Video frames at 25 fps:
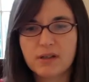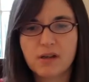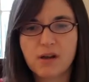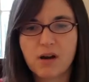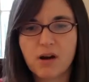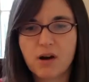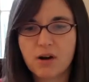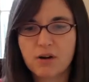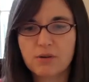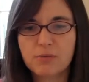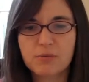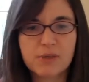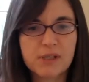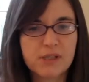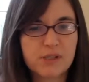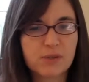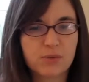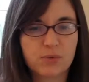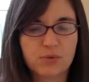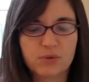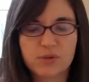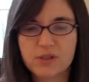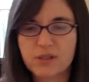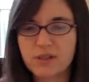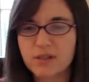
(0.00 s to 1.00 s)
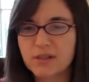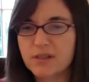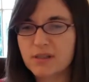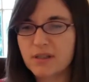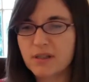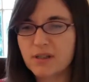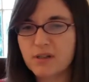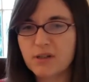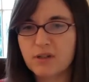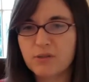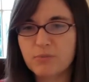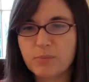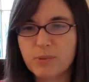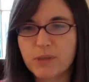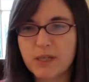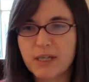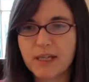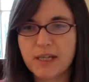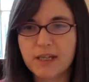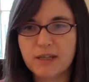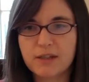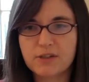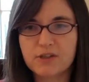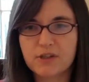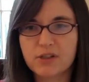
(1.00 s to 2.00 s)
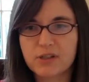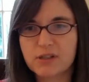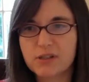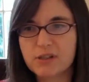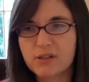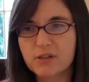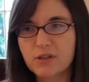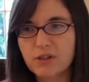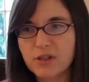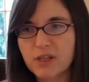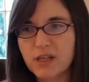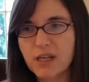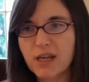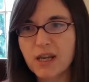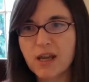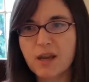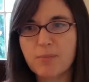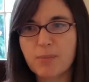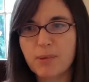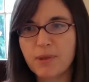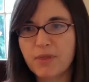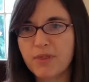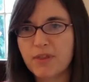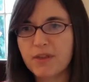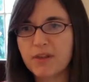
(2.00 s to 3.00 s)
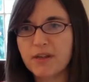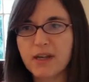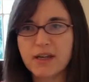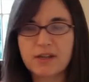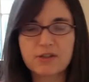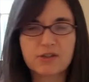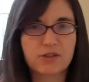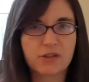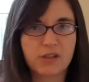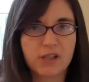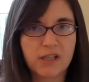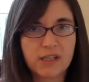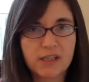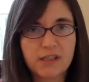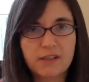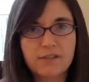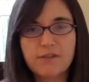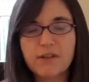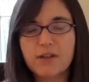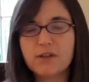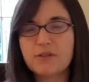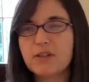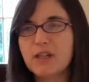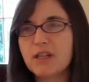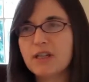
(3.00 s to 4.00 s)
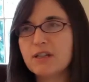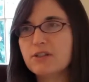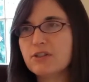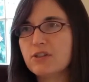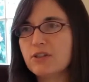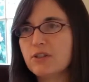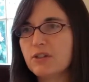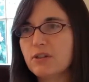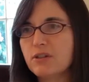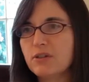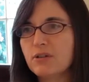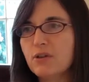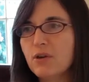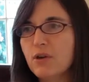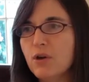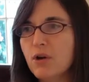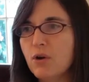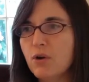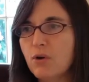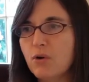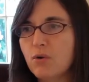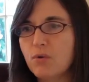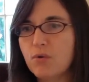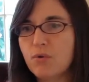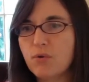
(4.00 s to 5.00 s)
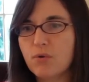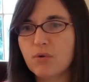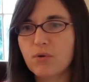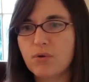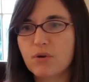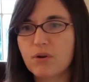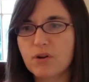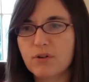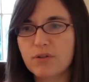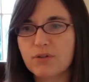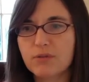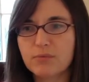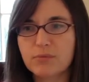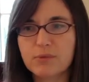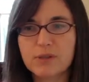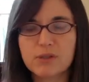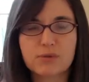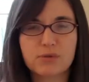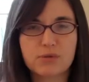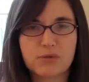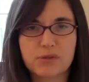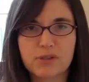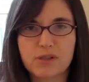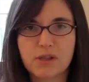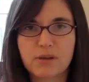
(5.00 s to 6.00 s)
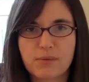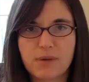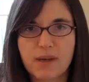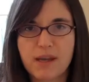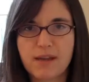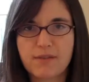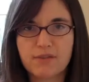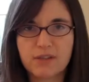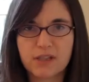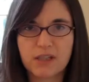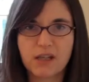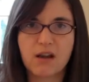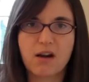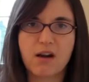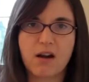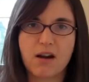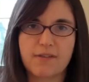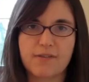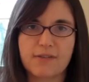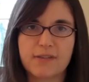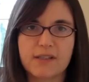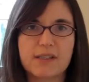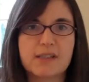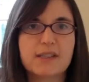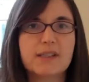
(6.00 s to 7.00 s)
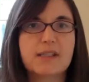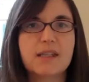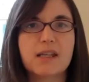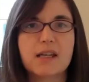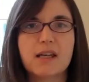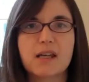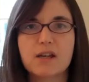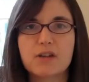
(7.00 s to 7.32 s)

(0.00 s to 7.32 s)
our resources. It could be just looking up at the National Kidney Foundation or the resources we have in the office